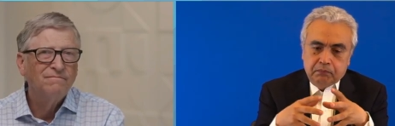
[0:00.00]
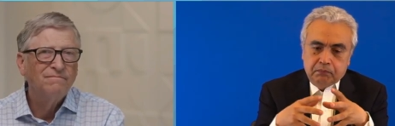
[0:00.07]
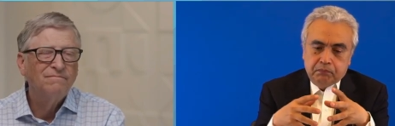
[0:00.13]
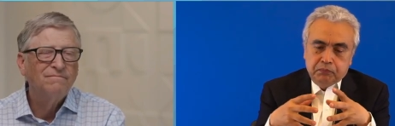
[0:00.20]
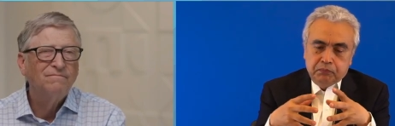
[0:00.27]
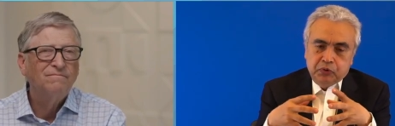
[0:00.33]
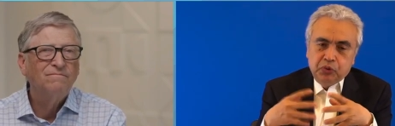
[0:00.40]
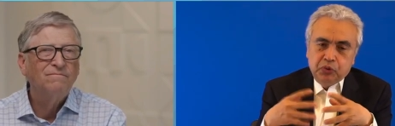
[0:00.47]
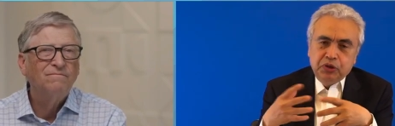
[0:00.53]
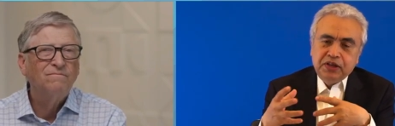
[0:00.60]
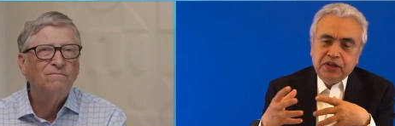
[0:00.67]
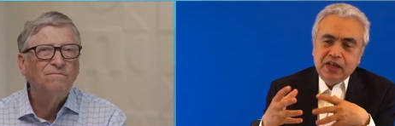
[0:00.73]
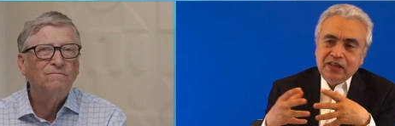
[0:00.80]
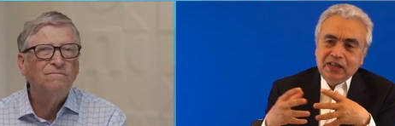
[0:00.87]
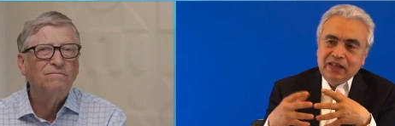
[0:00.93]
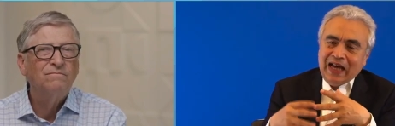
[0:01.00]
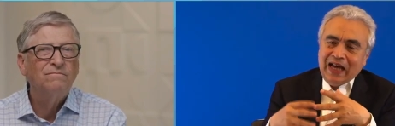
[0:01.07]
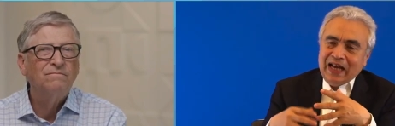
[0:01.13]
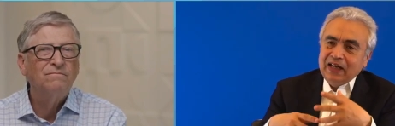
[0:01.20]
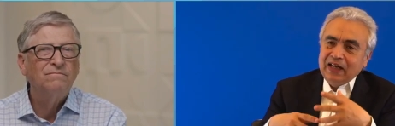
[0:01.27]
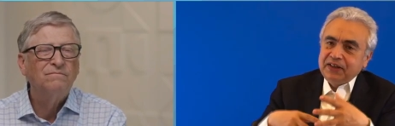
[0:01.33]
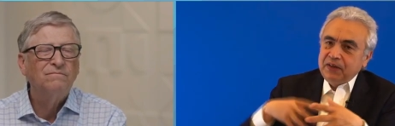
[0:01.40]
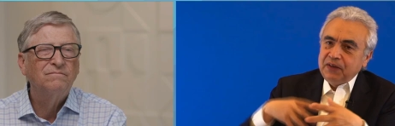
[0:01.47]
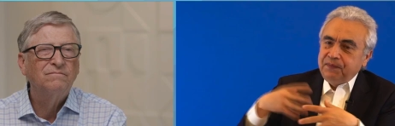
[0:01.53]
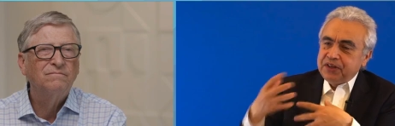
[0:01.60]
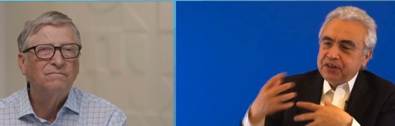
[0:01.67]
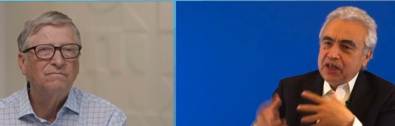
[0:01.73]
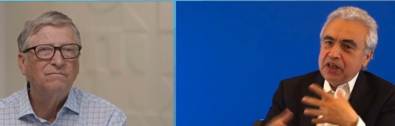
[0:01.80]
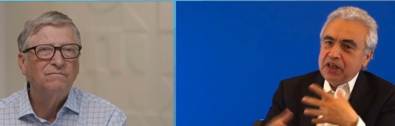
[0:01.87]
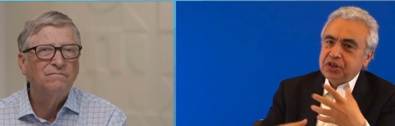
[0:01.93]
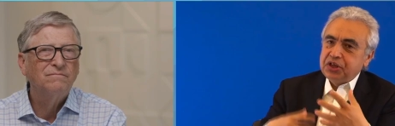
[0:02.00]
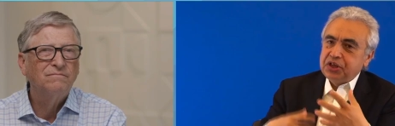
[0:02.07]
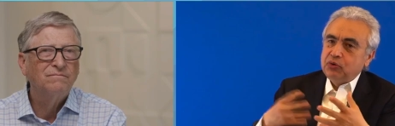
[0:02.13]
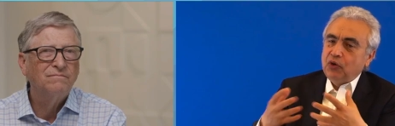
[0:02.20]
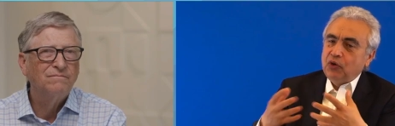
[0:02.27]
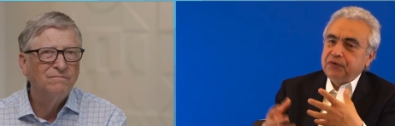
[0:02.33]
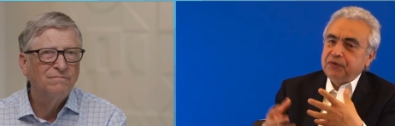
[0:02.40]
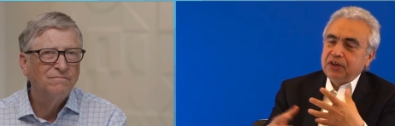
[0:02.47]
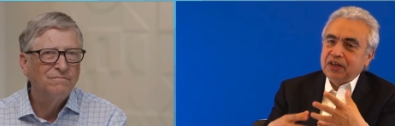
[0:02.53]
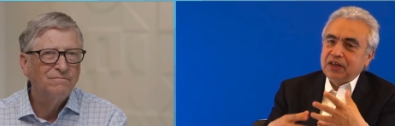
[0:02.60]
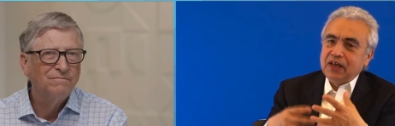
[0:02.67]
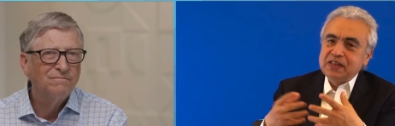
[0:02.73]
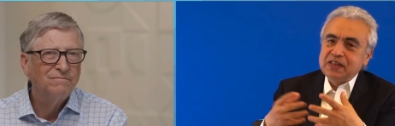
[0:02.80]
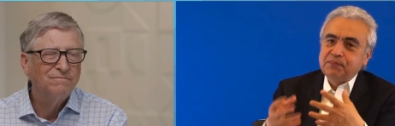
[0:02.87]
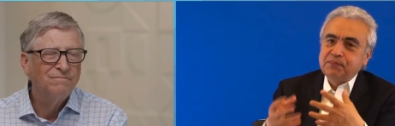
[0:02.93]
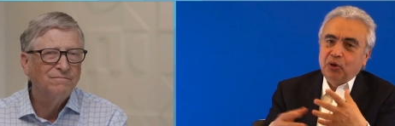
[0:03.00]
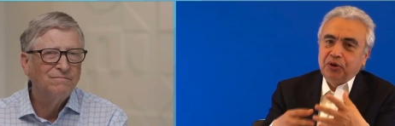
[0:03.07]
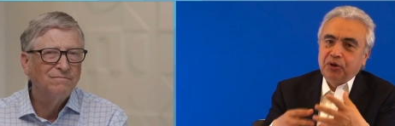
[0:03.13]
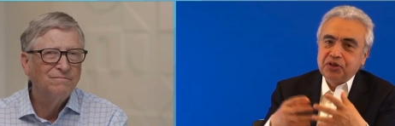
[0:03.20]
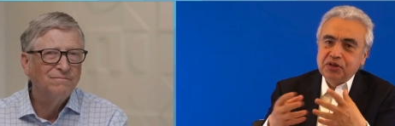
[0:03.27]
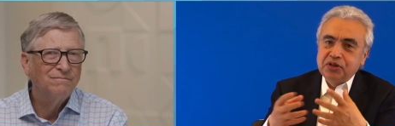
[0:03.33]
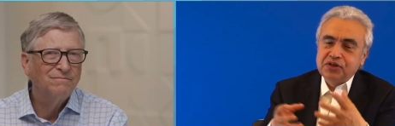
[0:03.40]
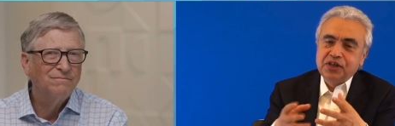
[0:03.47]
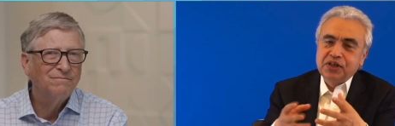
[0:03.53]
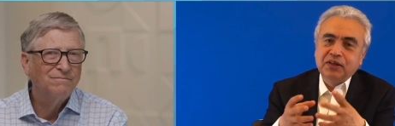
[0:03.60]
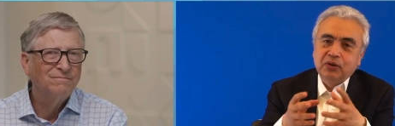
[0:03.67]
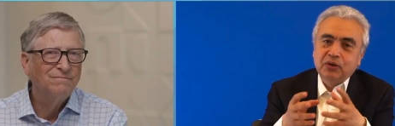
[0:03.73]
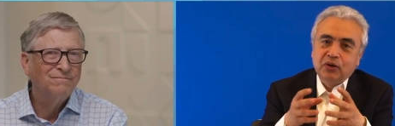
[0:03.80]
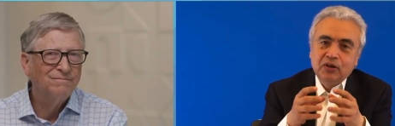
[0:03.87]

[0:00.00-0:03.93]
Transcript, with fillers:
Speaker 1: do you think the electrification of the transportation sector